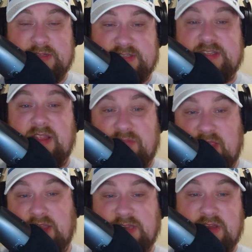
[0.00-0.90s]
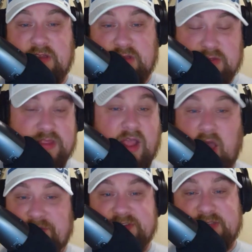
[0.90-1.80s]
Let's see if they continue to do it. They
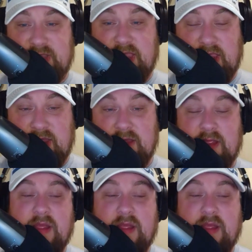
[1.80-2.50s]
obviously can.